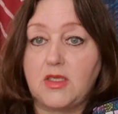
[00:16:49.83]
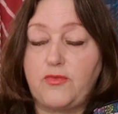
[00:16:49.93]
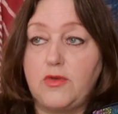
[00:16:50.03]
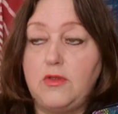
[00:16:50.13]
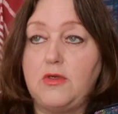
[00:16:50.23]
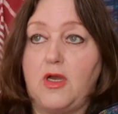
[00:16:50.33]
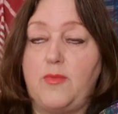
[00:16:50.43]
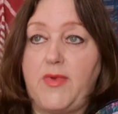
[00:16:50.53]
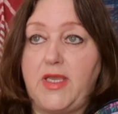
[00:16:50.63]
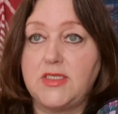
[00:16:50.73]
If you look
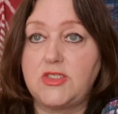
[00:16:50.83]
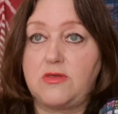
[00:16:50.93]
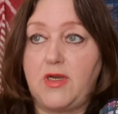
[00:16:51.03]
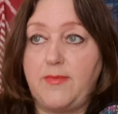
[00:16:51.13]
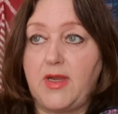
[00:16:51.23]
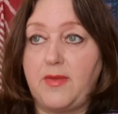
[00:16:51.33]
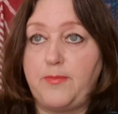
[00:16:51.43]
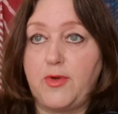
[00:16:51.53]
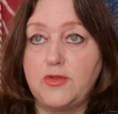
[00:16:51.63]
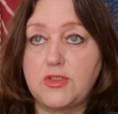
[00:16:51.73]
on my Instagram, I
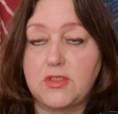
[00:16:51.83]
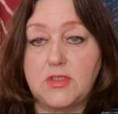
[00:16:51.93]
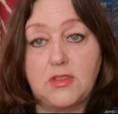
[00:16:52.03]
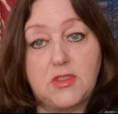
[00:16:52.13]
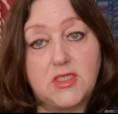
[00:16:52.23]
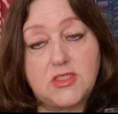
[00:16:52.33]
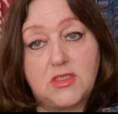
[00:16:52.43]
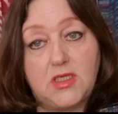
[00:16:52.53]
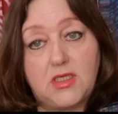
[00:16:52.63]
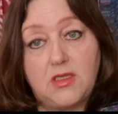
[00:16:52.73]
posted
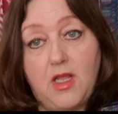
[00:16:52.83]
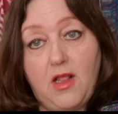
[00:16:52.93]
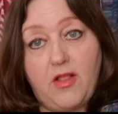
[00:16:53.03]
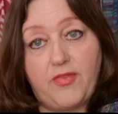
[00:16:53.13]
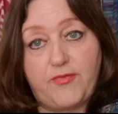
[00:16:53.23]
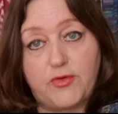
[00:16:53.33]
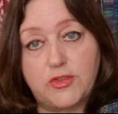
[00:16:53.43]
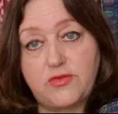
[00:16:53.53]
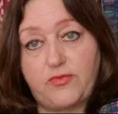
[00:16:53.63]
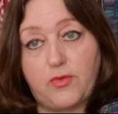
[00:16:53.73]
yesterday the
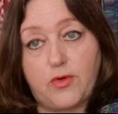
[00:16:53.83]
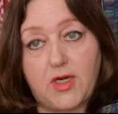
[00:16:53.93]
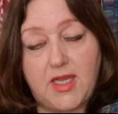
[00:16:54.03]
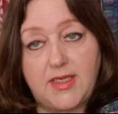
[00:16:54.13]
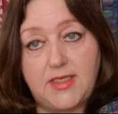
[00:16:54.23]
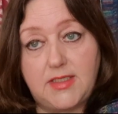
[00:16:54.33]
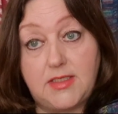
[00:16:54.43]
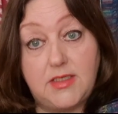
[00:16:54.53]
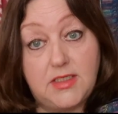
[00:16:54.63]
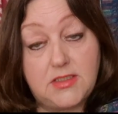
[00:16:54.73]
first 4 I
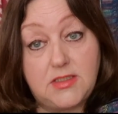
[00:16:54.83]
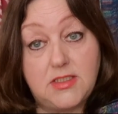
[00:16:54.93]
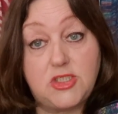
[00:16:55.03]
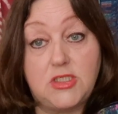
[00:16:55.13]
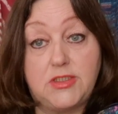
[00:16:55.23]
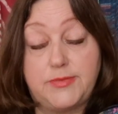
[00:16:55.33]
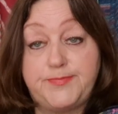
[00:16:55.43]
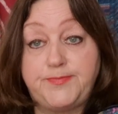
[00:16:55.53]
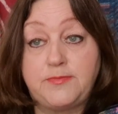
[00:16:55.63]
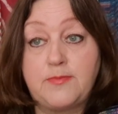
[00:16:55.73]
knit this year.
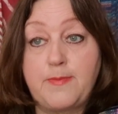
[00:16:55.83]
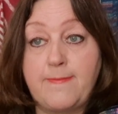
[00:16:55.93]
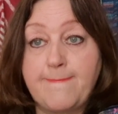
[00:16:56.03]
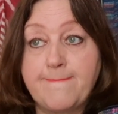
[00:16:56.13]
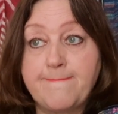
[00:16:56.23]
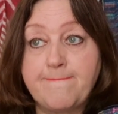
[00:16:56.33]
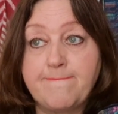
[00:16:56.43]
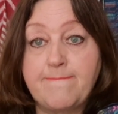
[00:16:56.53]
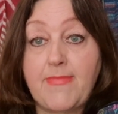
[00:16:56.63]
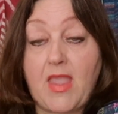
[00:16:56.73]

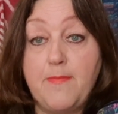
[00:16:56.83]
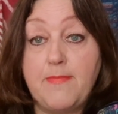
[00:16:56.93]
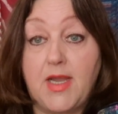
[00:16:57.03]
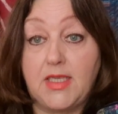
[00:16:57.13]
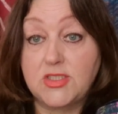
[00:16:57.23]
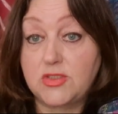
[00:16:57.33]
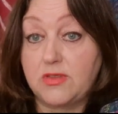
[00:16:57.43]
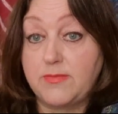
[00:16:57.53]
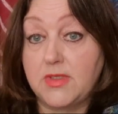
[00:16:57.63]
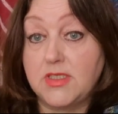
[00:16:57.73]
My
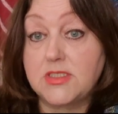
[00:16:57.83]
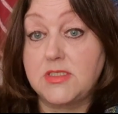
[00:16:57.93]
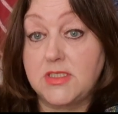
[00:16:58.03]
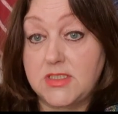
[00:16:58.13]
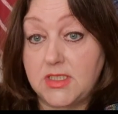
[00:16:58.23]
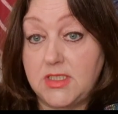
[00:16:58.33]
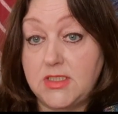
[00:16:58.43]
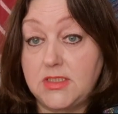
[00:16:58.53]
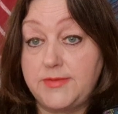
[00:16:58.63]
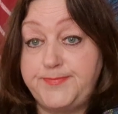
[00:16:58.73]
Instagram is
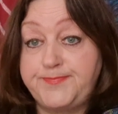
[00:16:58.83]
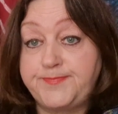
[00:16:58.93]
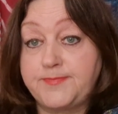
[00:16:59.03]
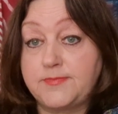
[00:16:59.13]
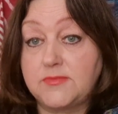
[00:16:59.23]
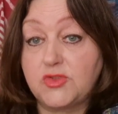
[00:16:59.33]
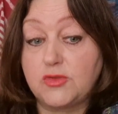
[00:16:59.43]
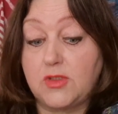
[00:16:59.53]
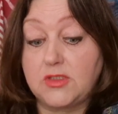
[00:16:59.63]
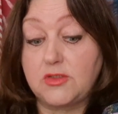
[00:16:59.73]
knittinginden,
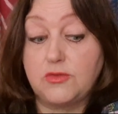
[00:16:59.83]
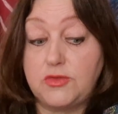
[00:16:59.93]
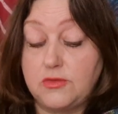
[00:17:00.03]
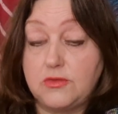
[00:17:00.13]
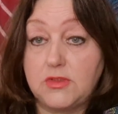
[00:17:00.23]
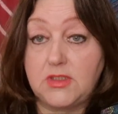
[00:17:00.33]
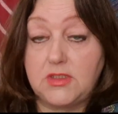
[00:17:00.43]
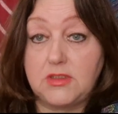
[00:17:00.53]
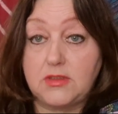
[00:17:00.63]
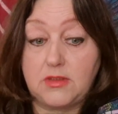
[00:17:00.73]
so I told you
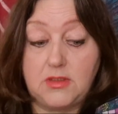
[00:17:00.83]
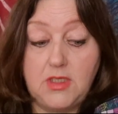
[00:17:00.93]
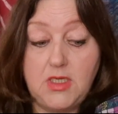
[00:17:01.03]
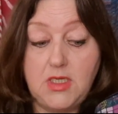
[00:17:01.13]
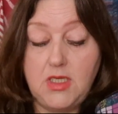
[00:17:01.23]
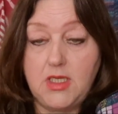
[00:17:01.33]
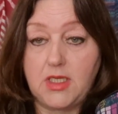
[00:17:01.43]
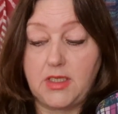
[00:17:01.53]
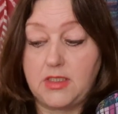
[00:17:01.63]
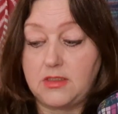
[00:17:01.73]

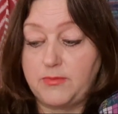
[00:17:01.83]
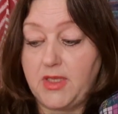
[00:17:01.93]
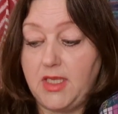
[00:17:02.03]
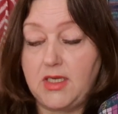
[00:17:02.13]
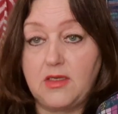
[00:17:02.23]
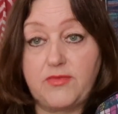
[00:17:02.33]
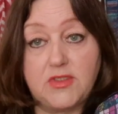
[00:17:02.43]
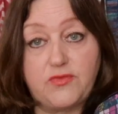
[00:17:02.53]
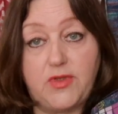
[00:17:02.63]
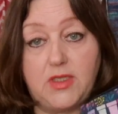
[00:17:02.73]
in the beginning of
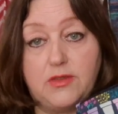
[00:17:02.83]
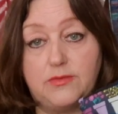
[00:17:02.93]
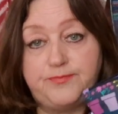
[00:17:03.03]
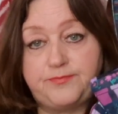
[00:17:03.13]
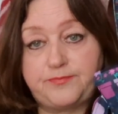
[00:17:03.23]
this video.